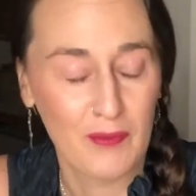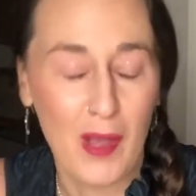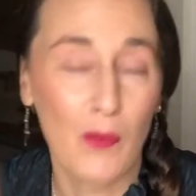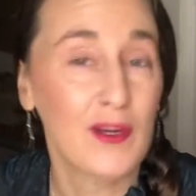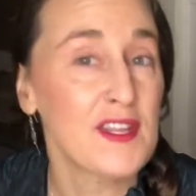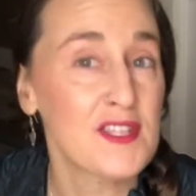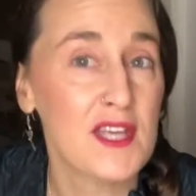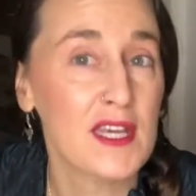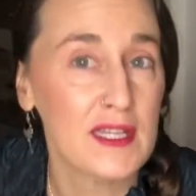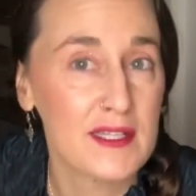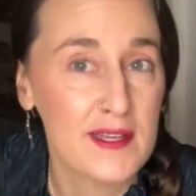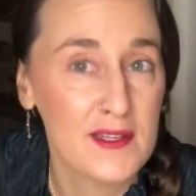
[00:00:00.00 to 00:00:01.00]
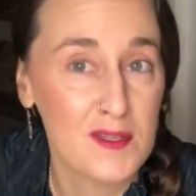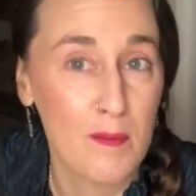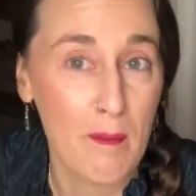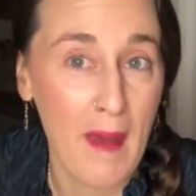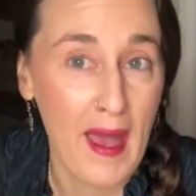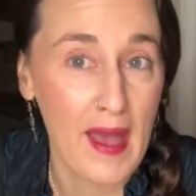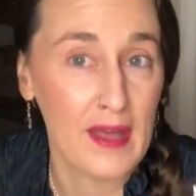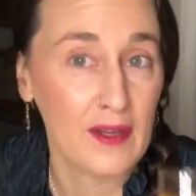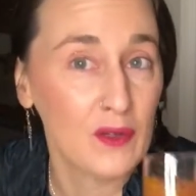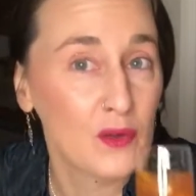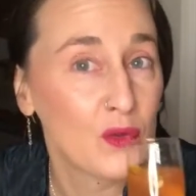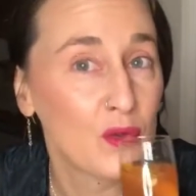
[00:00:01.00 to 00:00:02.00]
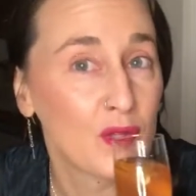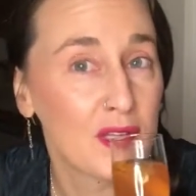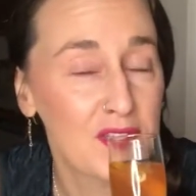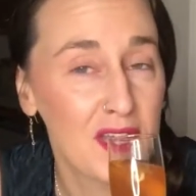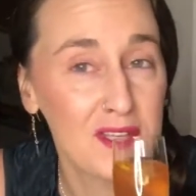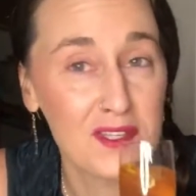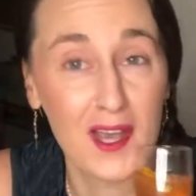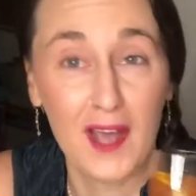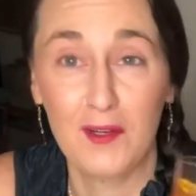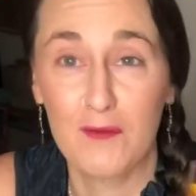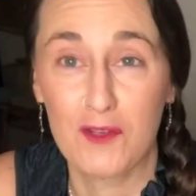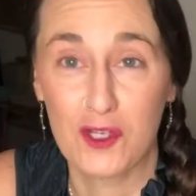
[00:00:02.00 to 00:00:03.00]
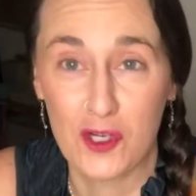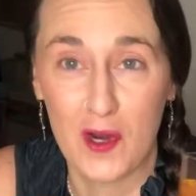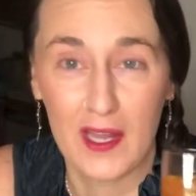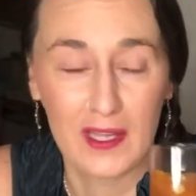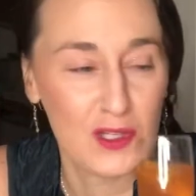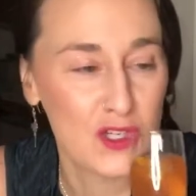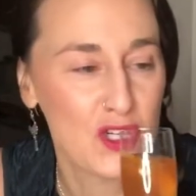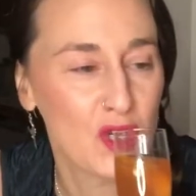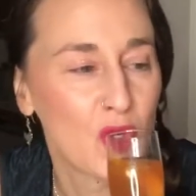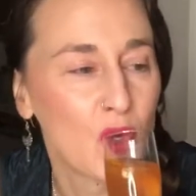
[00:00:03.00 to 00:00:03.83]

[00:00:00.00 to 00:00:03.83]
I wouldn't say it tastes bad. It tastes kind of strange.